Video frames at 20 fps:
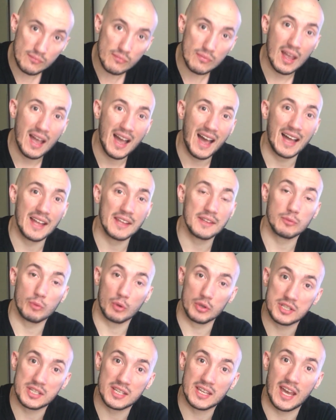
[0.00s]
And
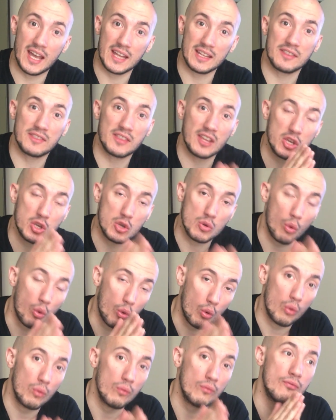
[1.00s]
once again, I thank you
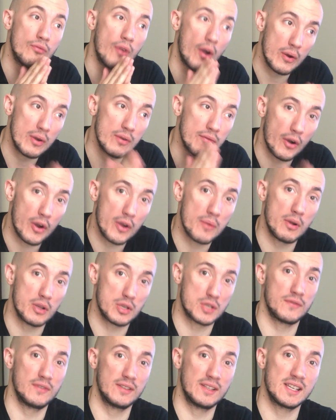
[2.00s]
all very, very much for
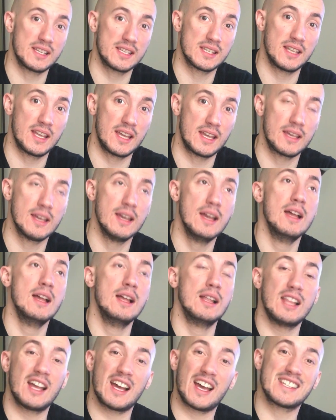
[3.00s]
listening.
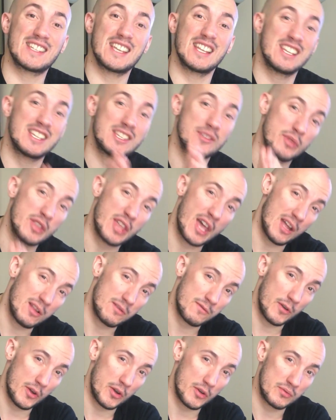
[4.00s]
Like I said, listen with
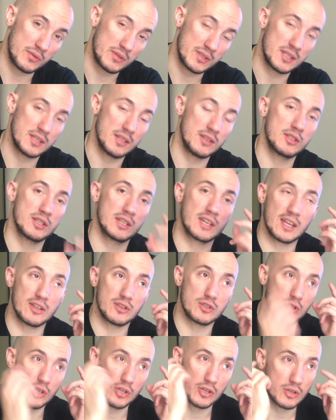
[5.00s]
headphones
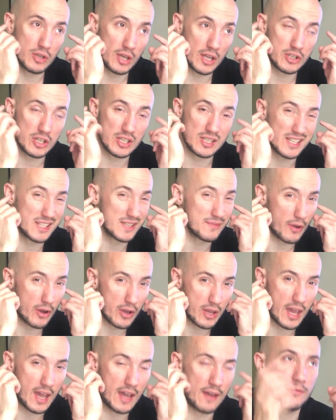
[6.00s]
and just listen very
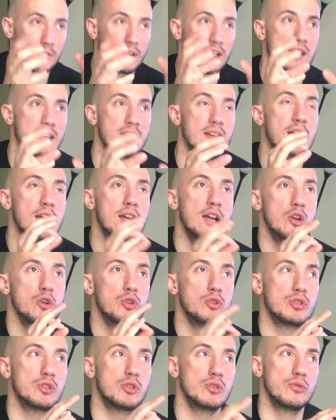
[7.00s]
carefully
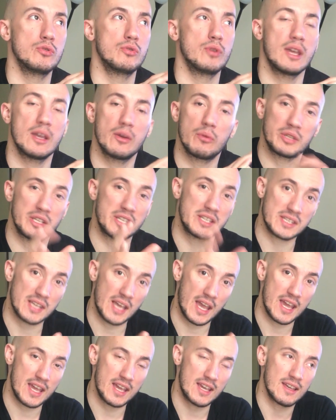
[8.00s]
to hear what he's
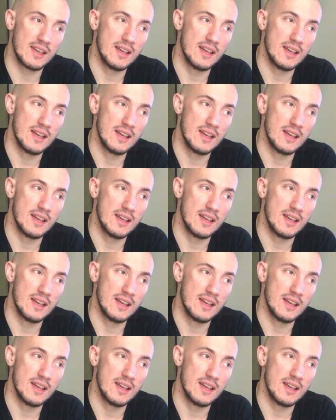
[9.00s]
saying.